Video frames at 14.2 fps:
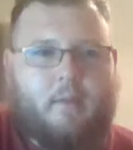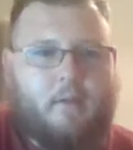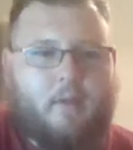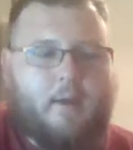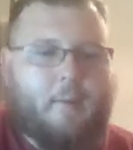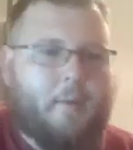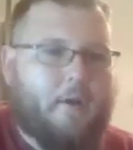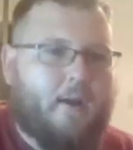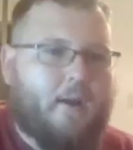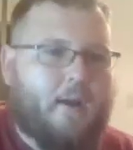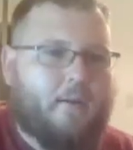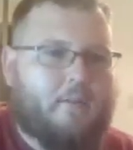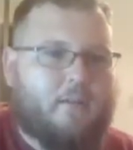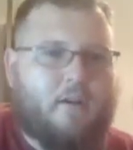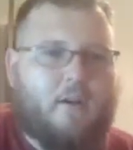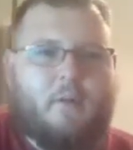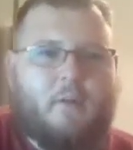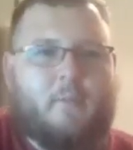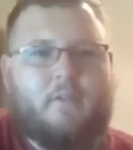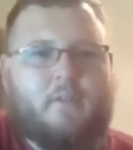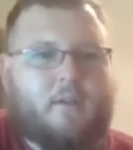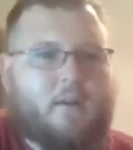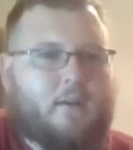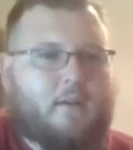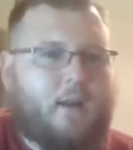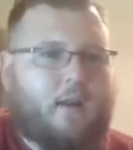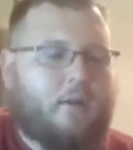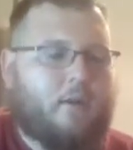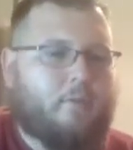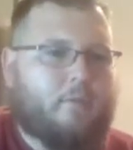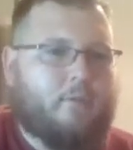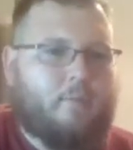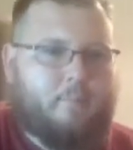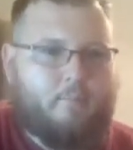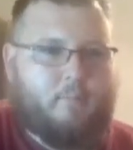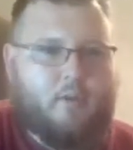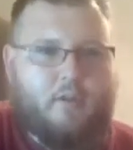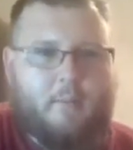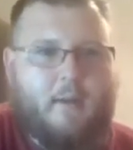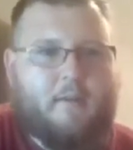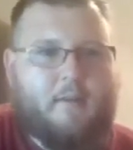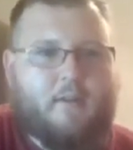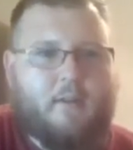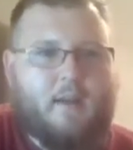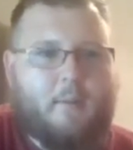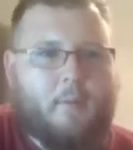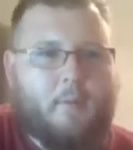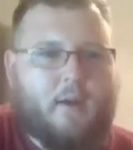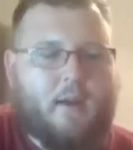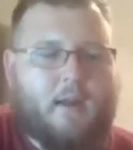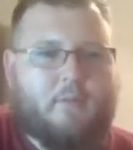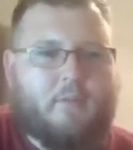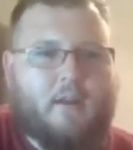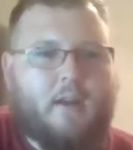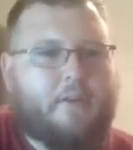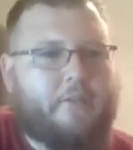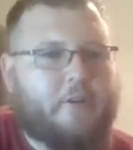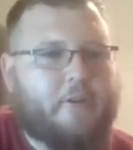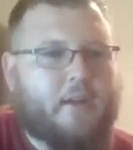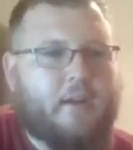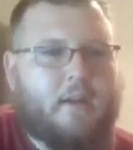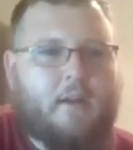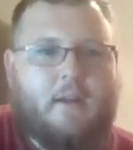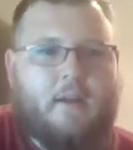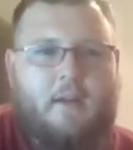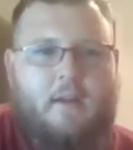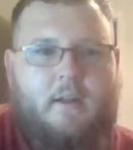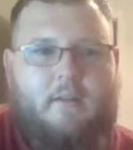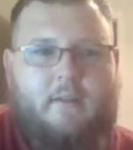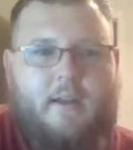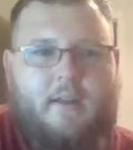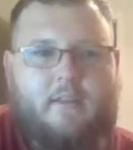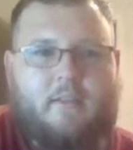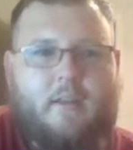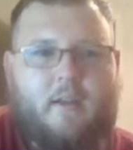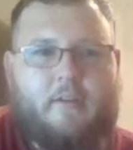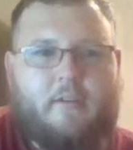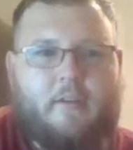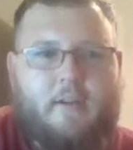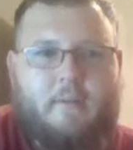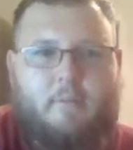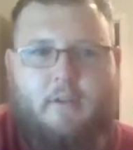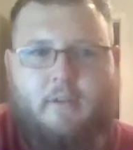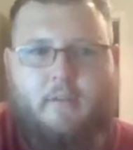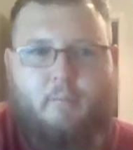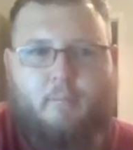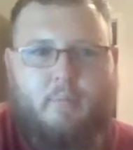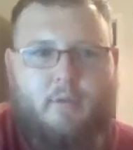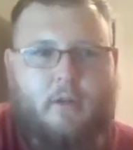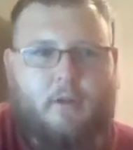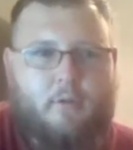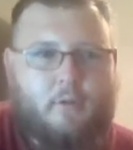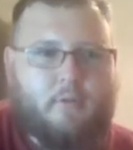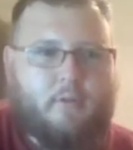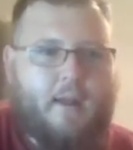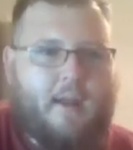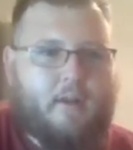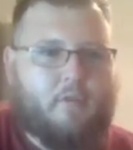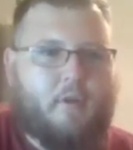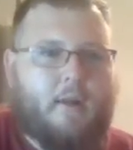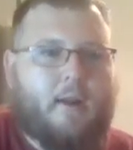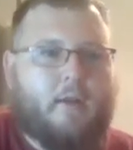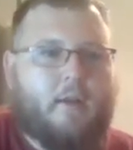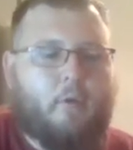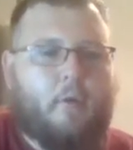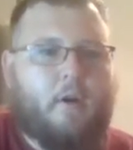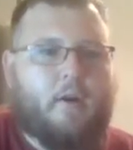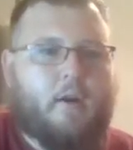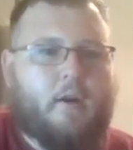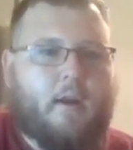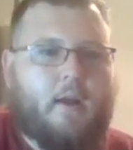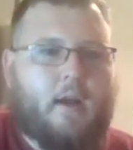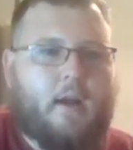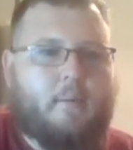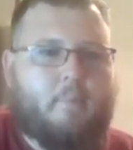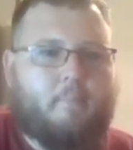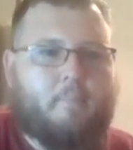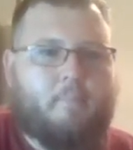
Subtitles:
get me wrong, I listen to all music. I love just about everything, but when it comes to country, Texas country just blows Nashville out of the water.